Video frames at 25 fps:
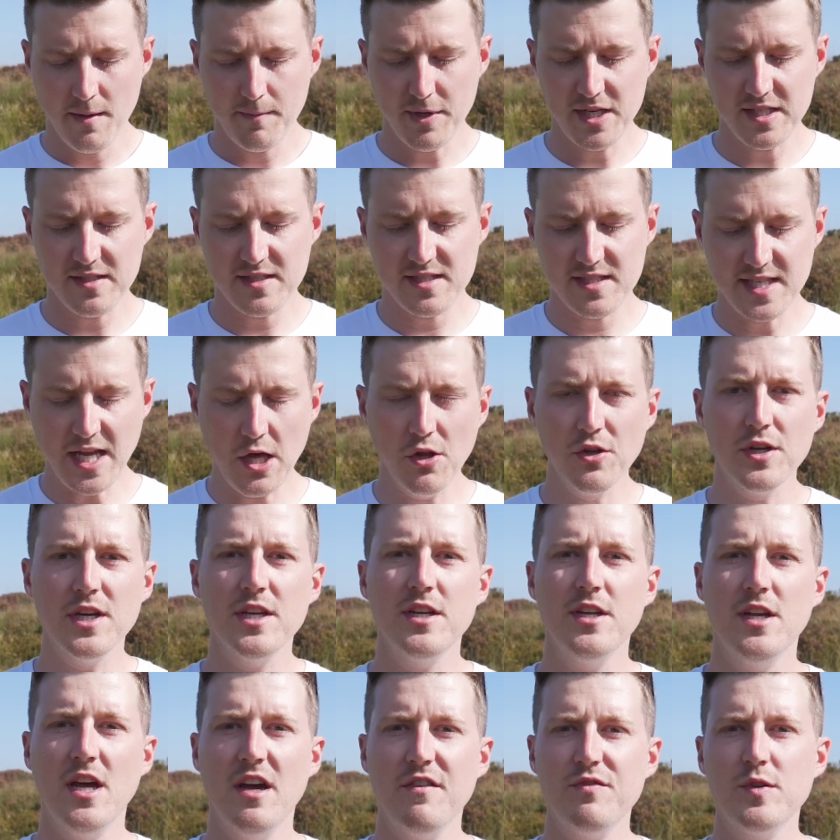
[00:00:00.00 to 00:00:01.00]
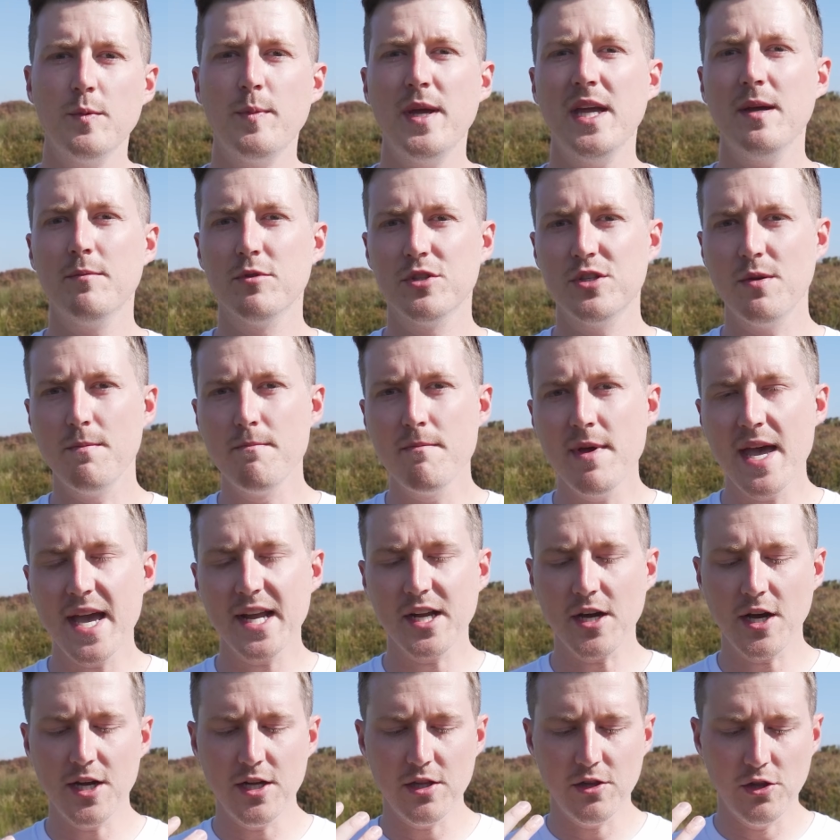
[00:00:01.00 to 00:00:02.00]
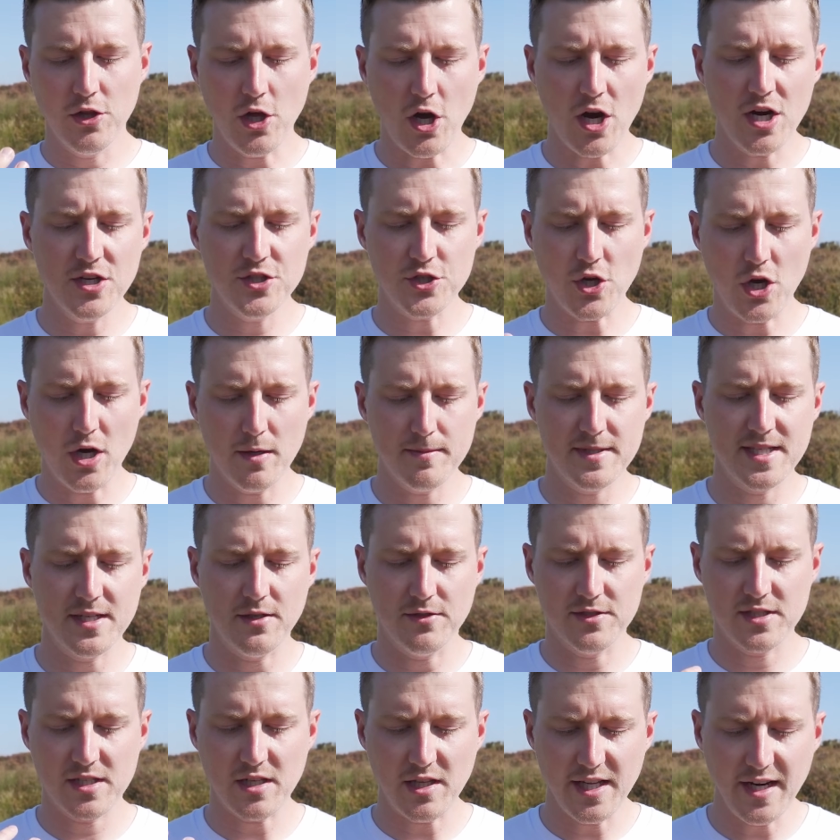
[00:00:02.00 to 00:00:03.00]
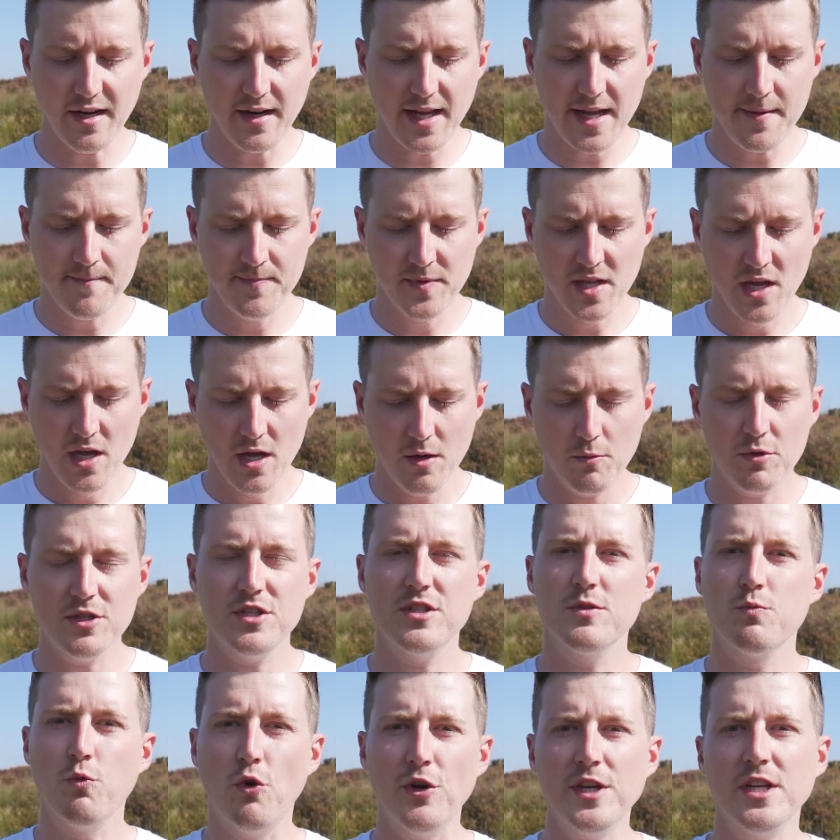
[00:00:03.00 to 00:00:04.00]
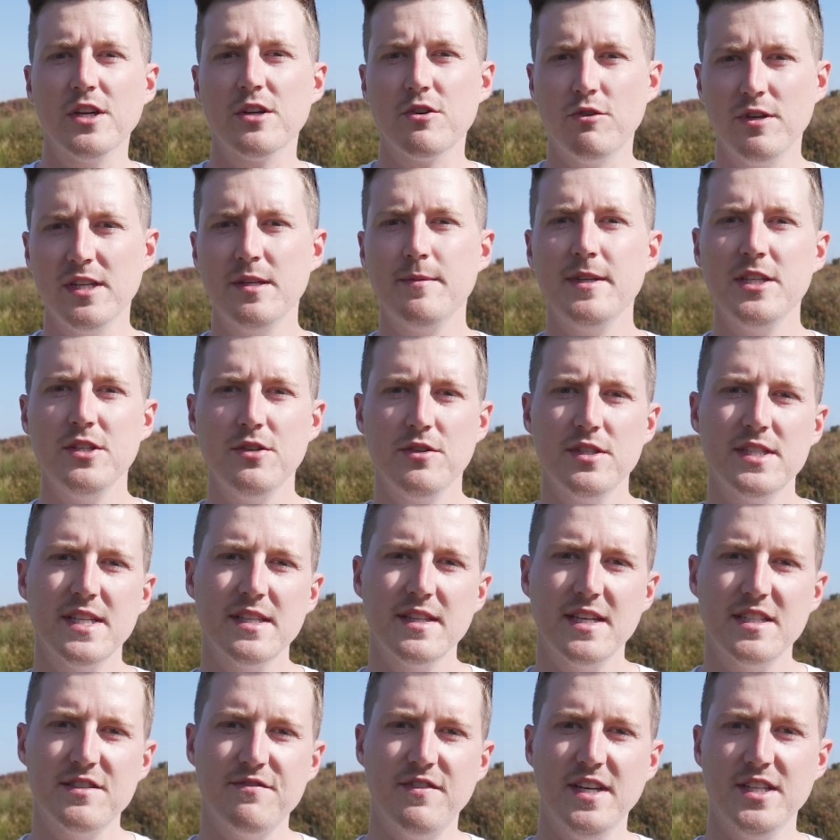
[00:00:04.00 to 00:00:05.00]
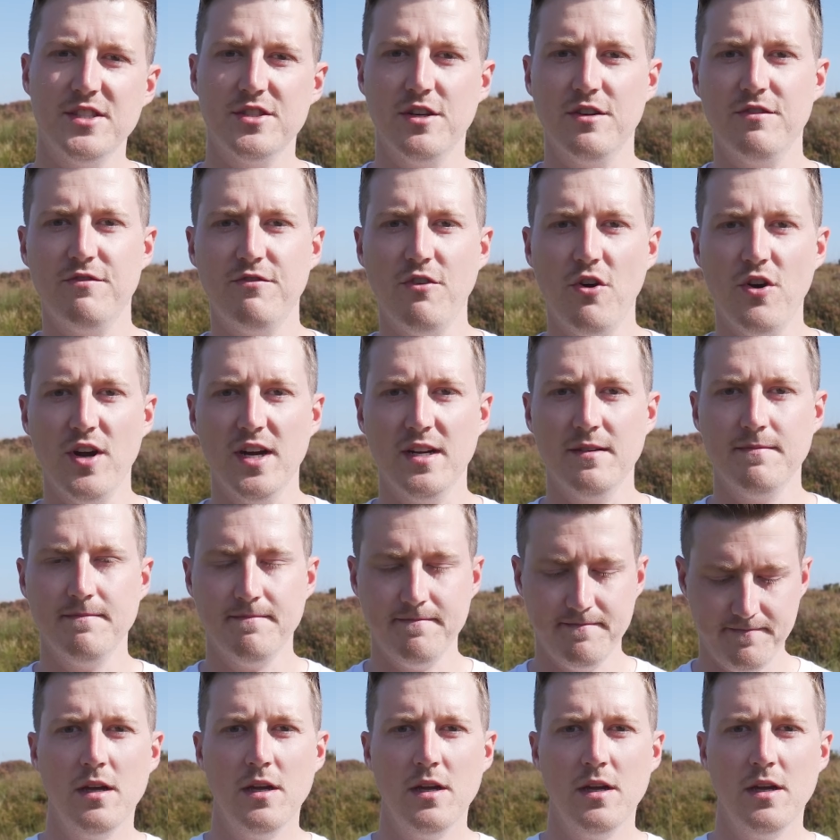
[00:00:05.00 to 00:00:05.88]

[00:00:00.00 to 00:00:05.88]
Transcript: but it's still good enough to be able to make out large obstacles clearly, which is what you're going to be using this feature for.